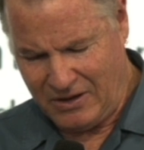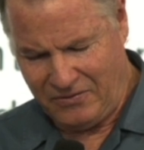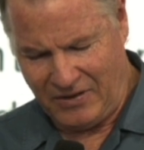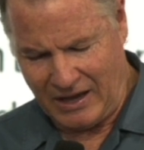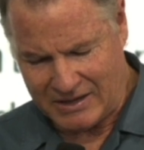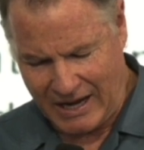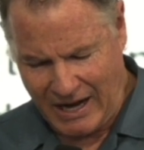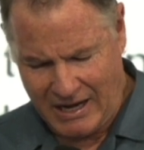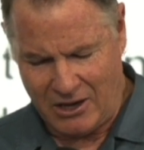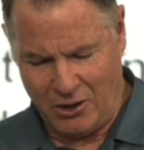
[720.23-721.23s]
he found
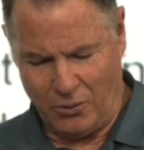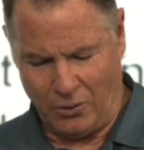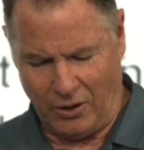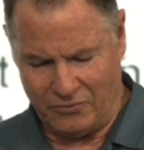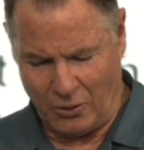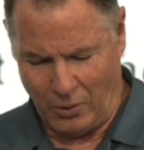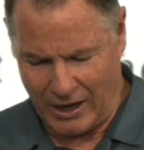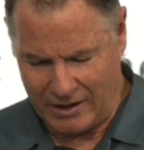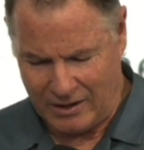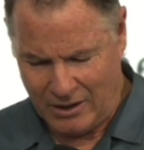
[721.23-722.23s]
any who were of the
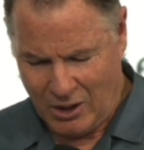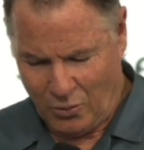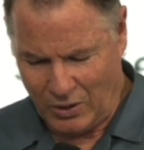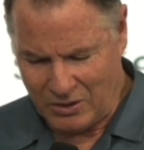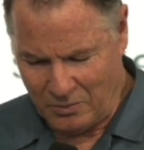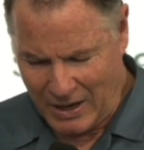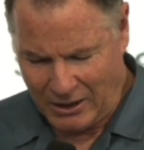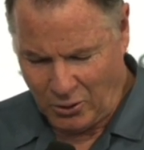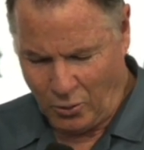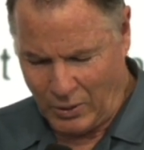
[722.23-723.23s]
way, whether
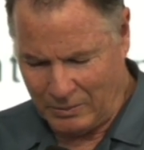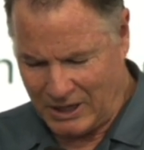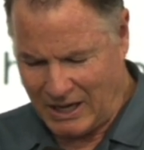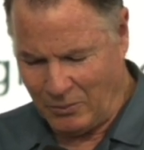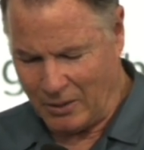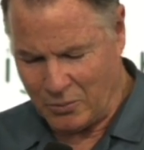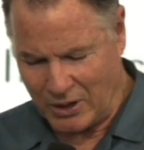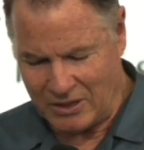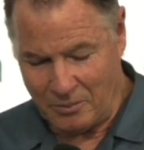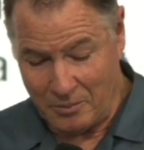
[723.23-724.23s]
men or women, he might
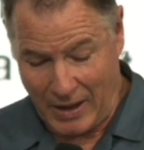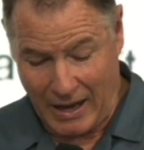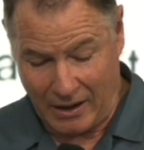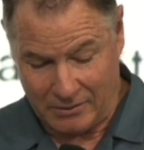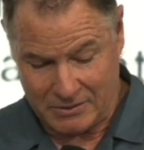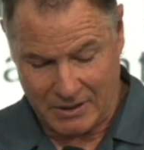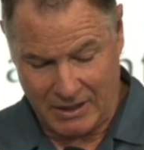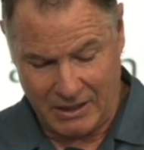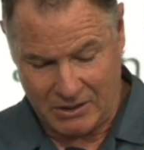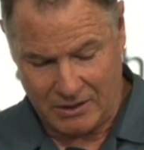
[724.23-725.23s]
bring them bound
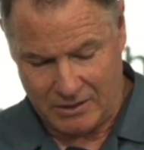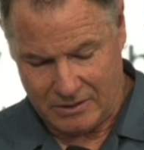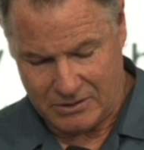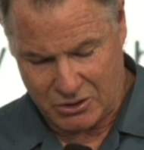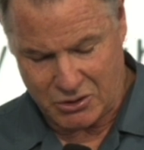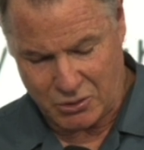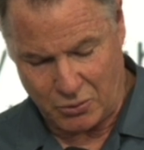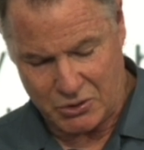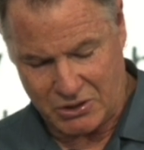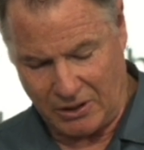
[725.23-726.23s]
into
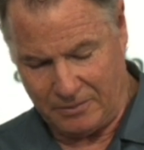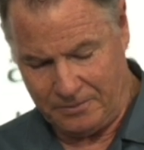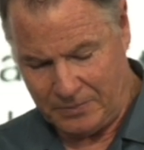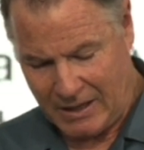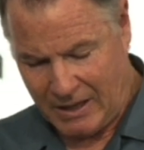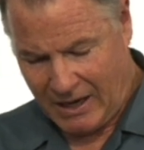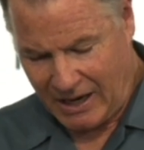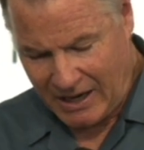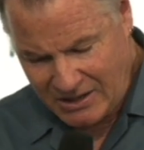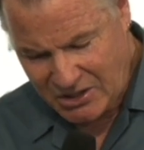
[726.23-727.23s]
Jerusalem.
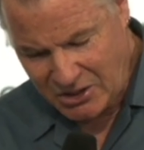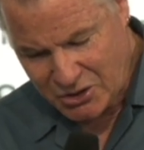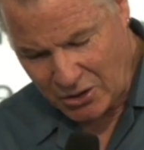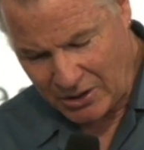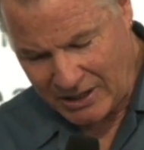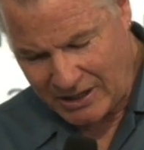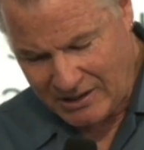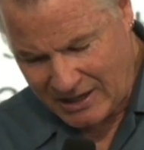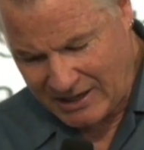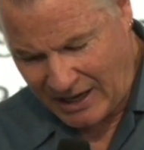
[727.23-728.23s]
And as he journeyed,
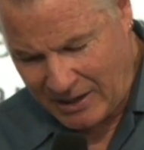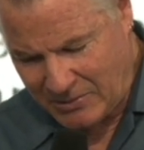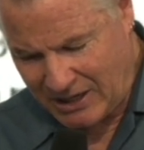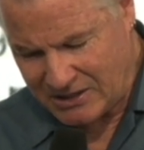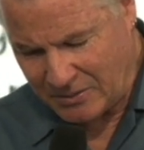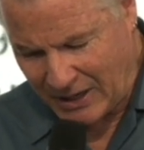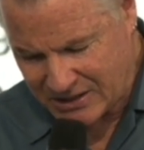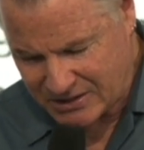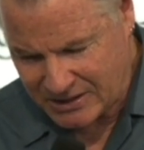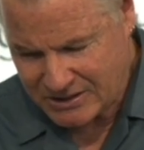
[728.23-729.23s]
he came near
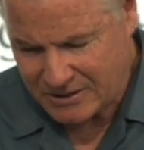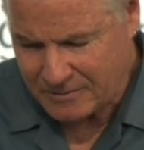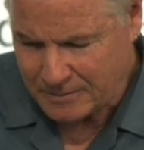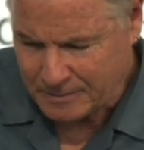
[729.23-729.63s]
Damascus.